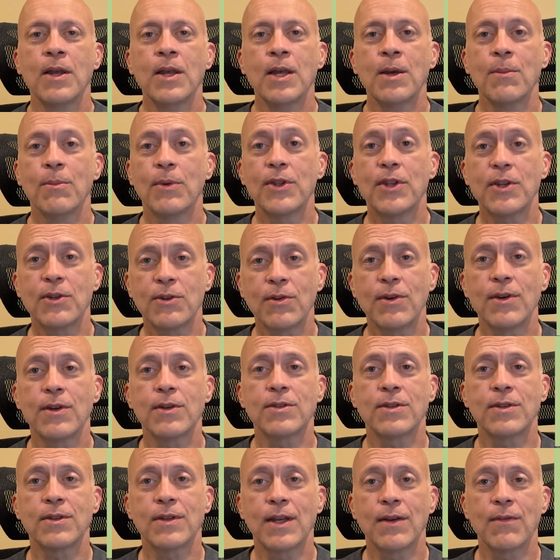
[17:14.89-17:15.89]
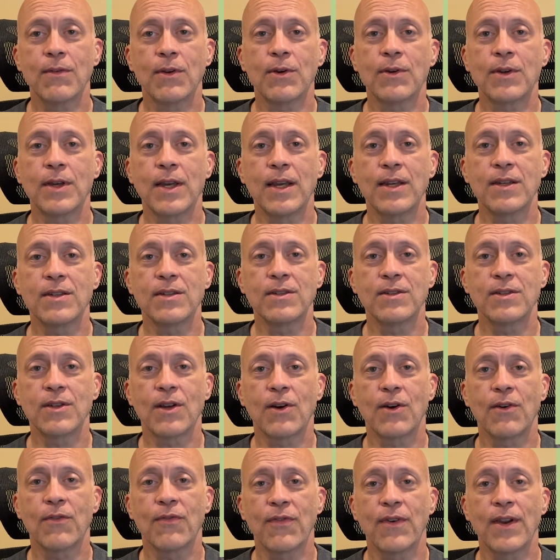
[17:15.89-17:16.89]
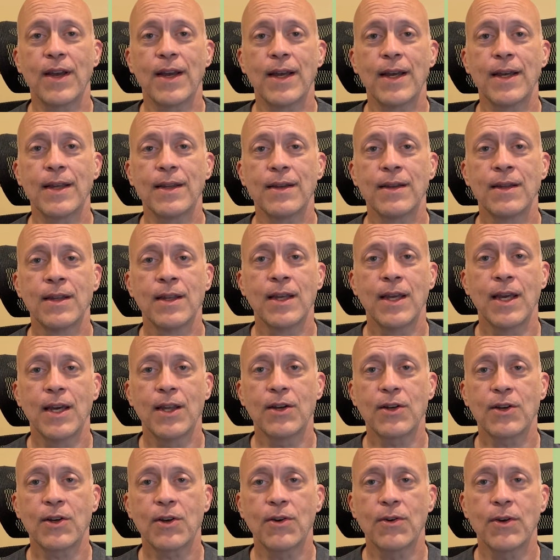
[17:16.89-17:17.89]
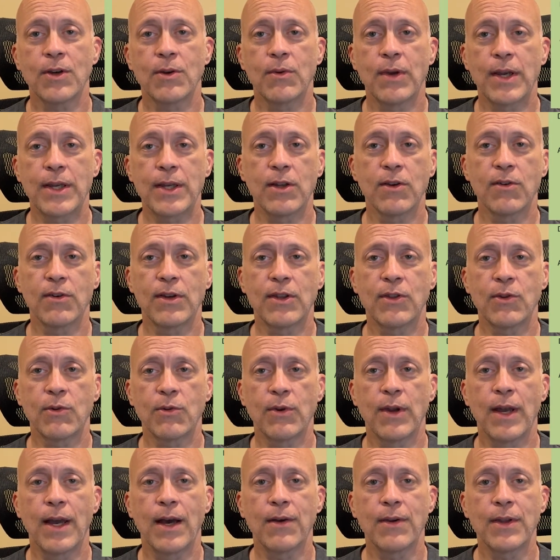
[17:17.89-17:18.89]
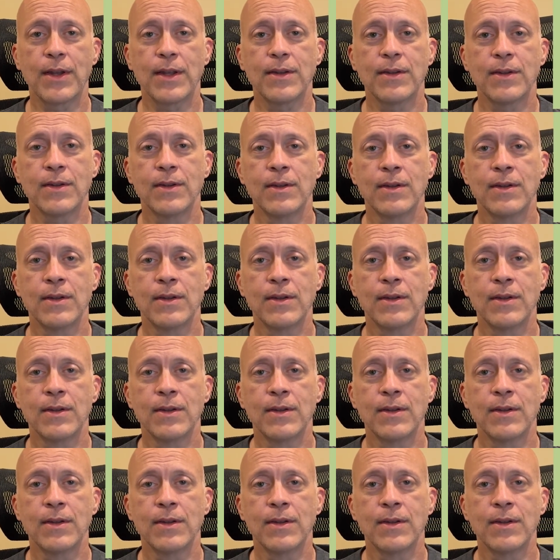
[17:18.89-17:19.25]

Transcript: but the trail should have locations that are flat and occurring regularly throughout it.